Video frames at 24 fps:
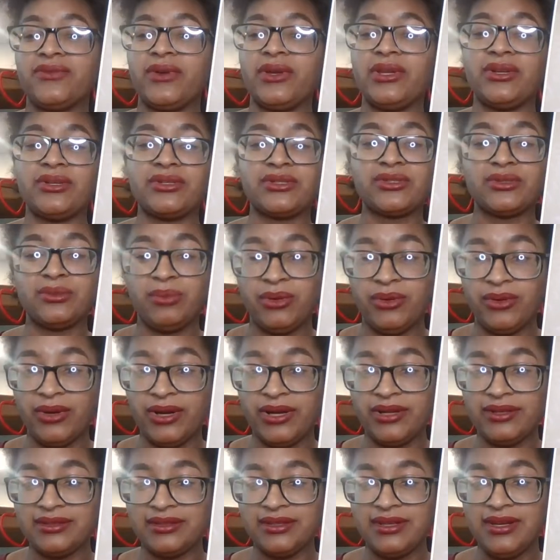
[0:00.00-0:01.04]
your
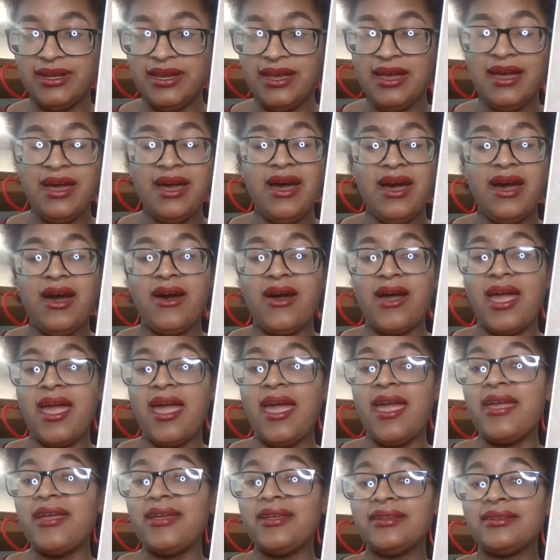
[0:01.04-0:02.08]
support
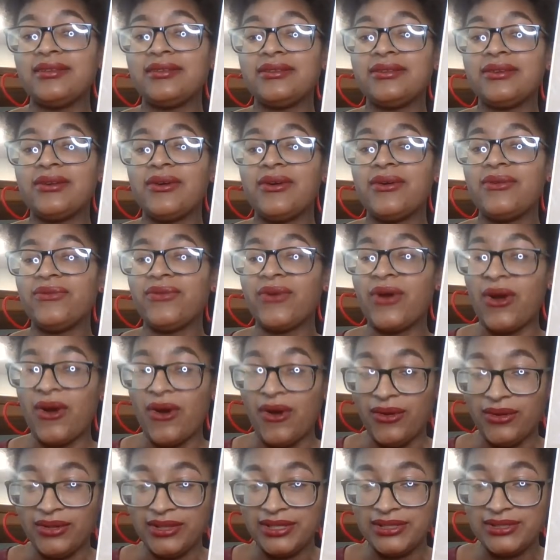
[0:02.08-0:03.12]
and for
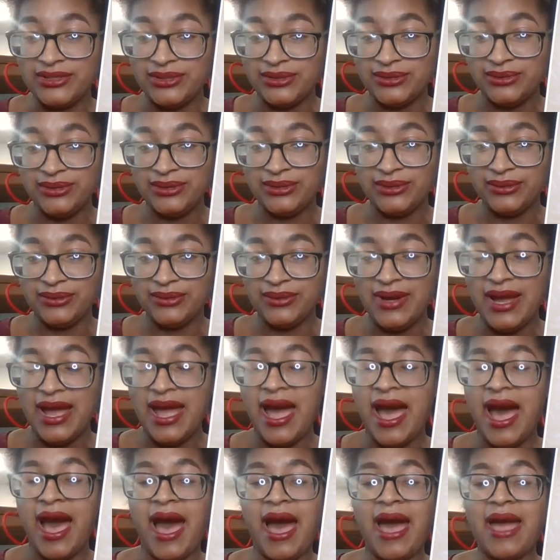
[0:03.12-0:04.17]
all that you do.
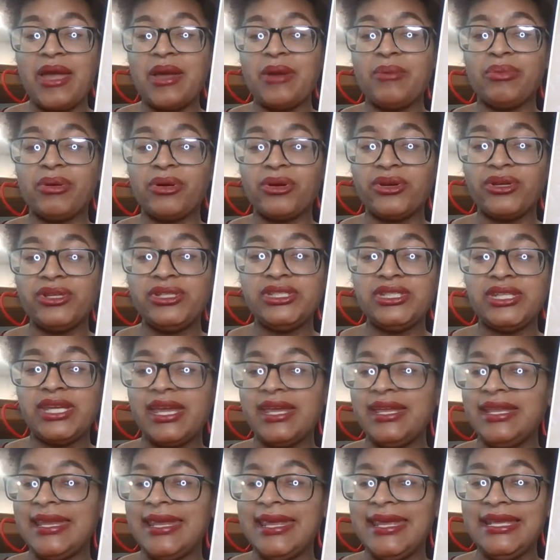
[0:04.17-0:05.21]
I
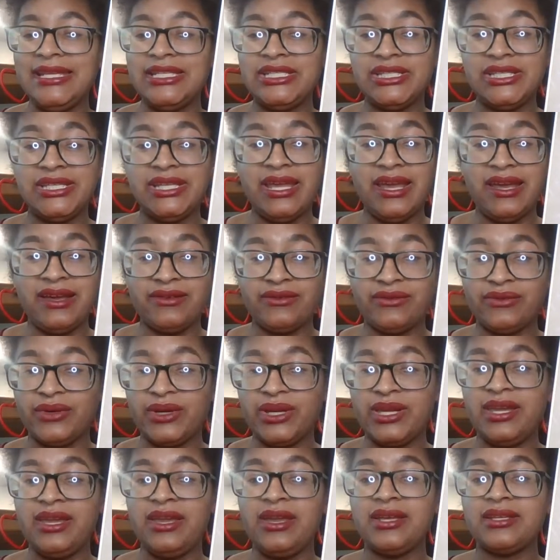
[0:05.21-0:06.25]
appreciate each and
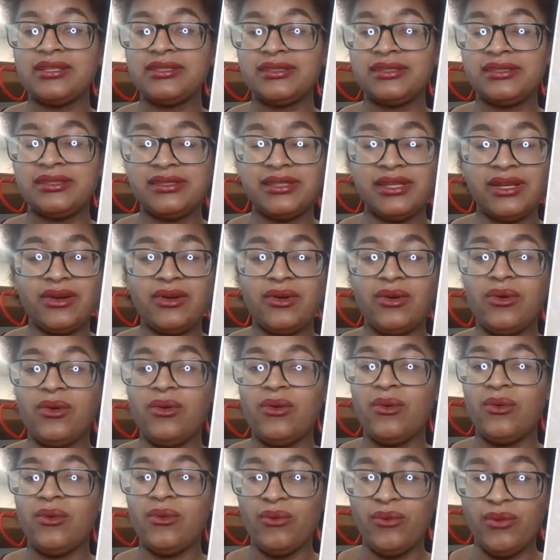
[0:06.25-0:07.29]
every
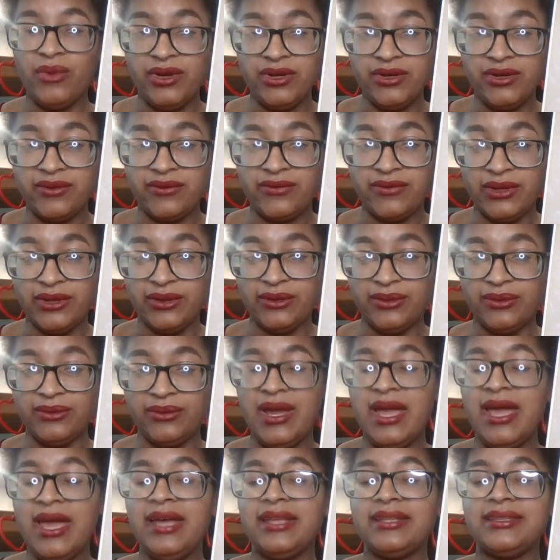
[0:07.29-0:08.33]
single one of you.
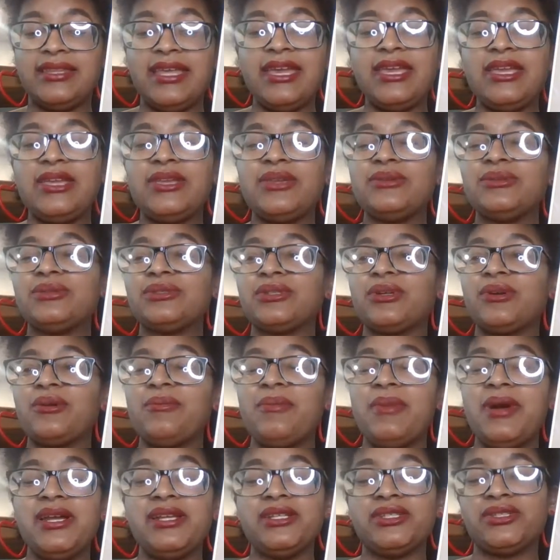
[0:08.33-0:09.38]
Thank you so
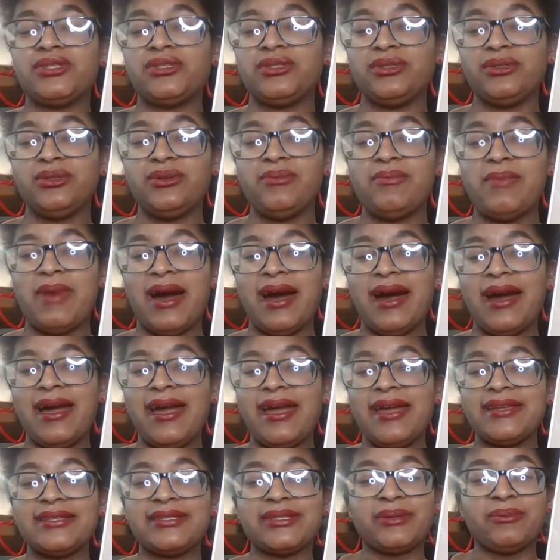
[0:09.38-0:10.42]
much to
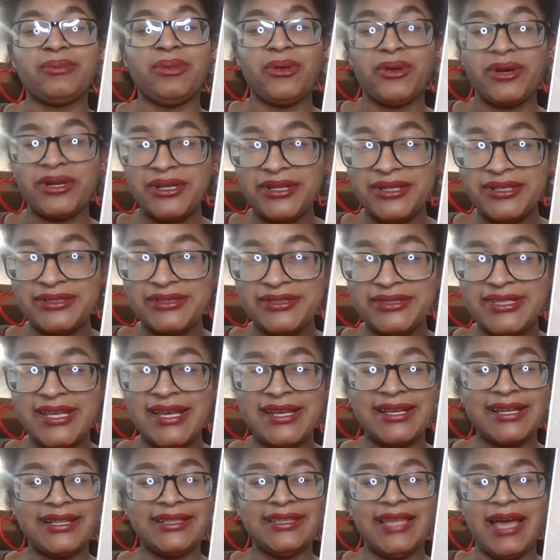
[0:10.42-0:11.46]
my supporters,
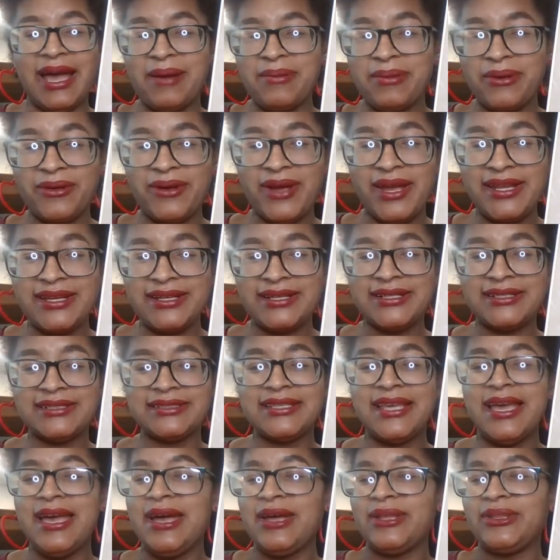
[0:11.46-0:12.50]
collaborators,
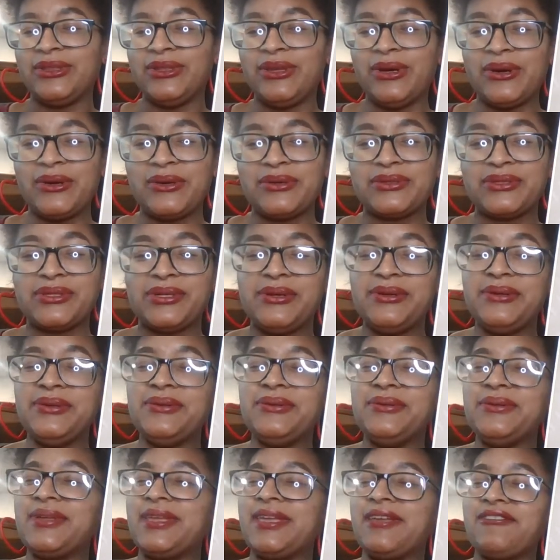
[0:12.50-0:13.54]
those
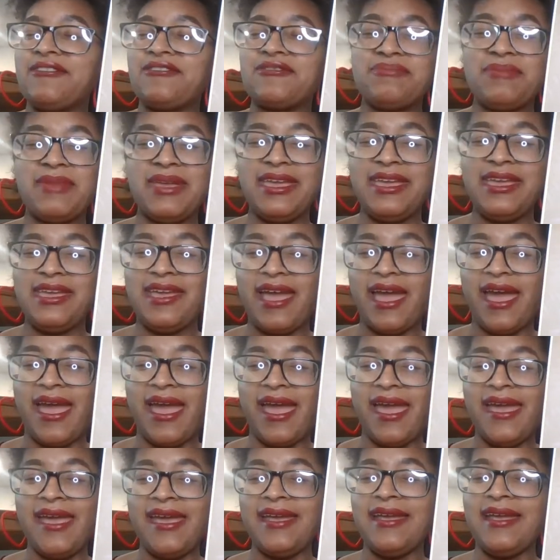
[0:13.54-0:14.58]
who give me
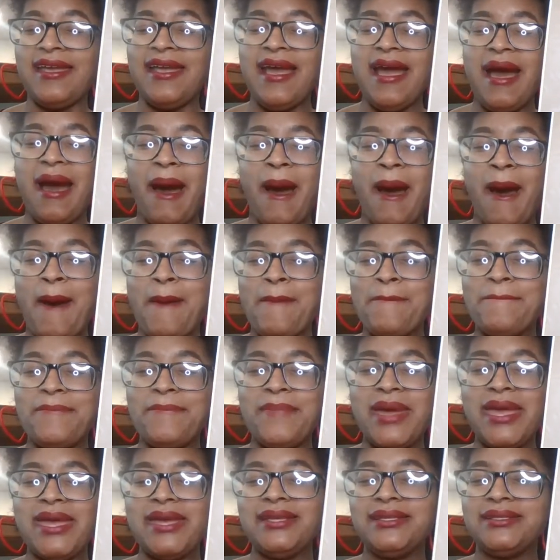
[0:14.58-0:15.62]
a
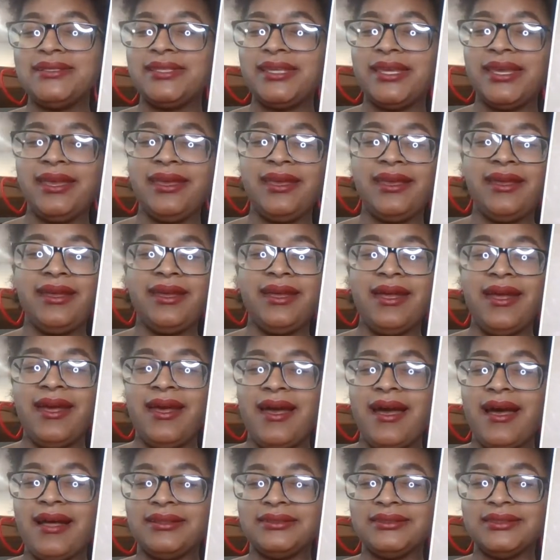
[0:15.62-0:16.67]
amazing
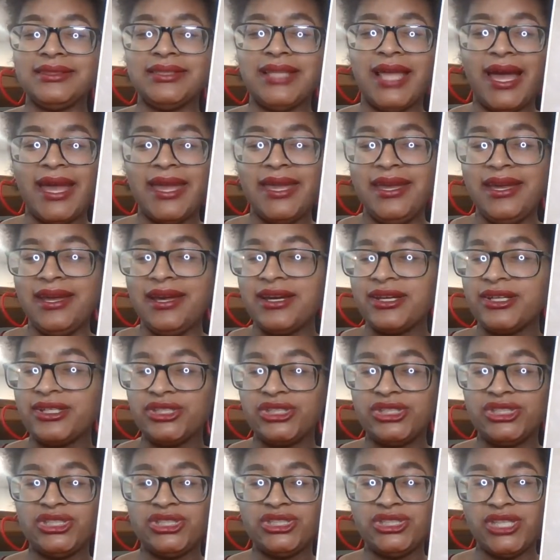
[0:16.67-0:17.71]
like,
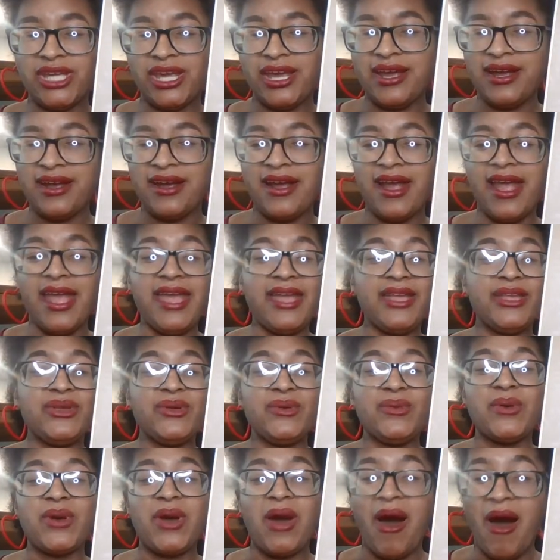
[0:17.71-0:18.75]
share, and you
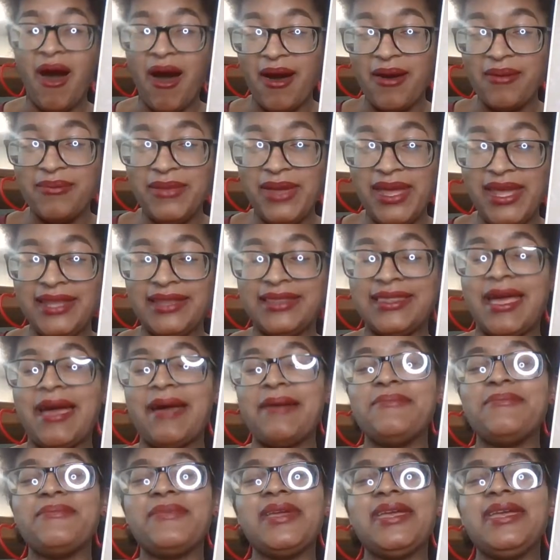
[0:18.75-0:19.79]
comment.
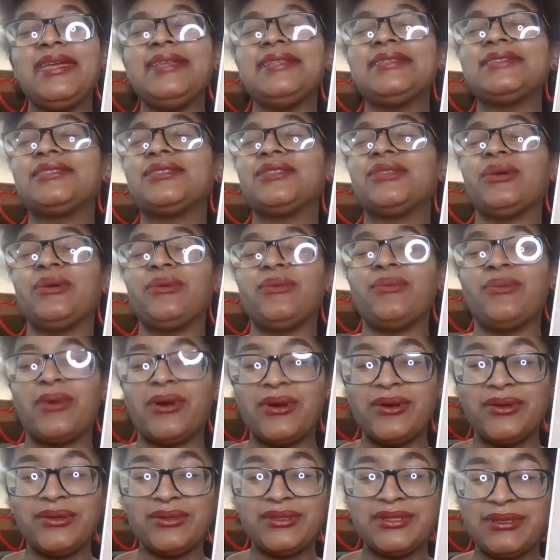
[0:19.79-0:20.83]
That means the
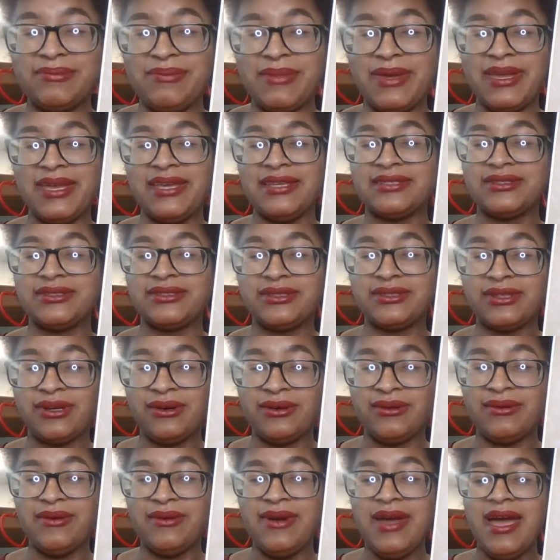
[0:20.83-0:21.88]
world to me.
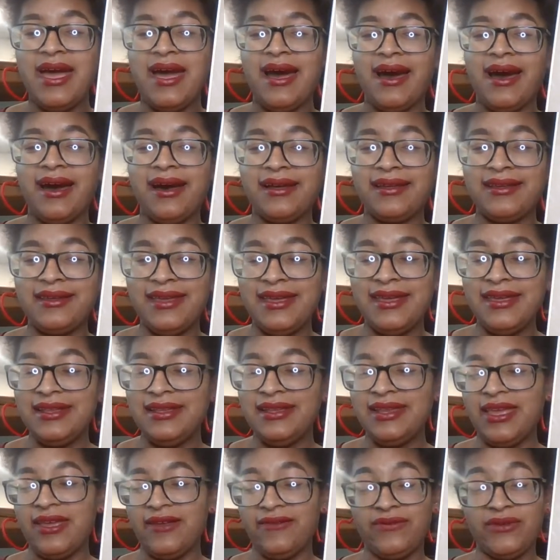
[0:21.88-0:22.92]
So again,
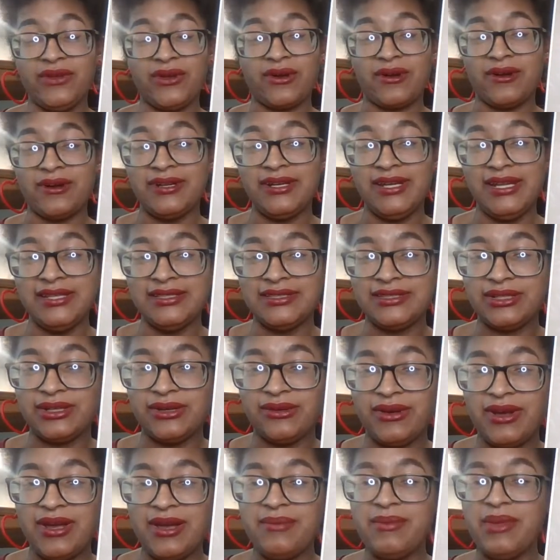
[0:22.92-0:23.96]
if you're on
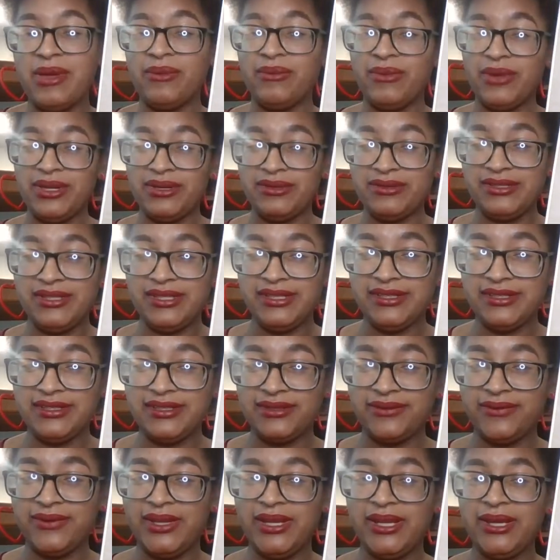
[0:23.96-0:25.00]
Instagram and when you see this
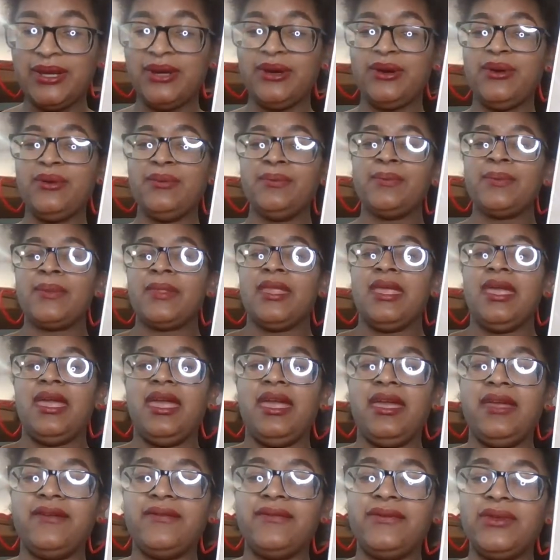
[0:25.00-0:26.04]
video,
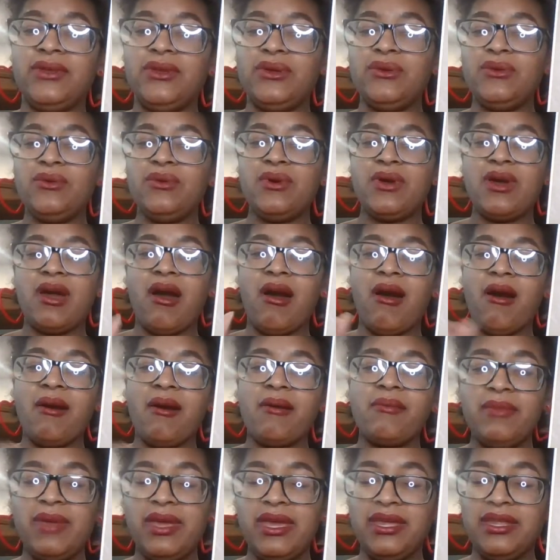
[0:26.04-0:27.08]
if you
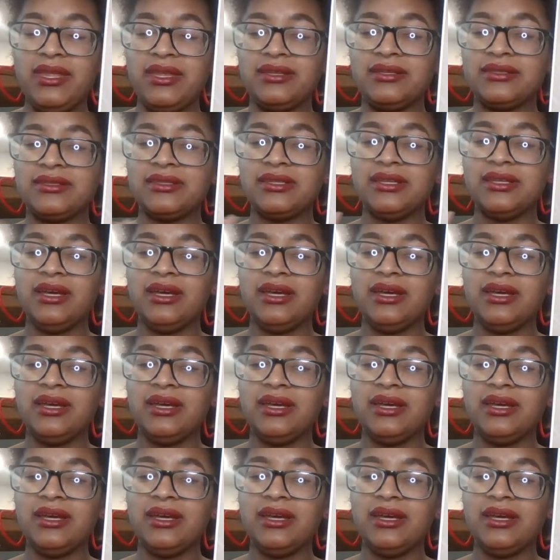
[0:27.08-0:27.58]
comment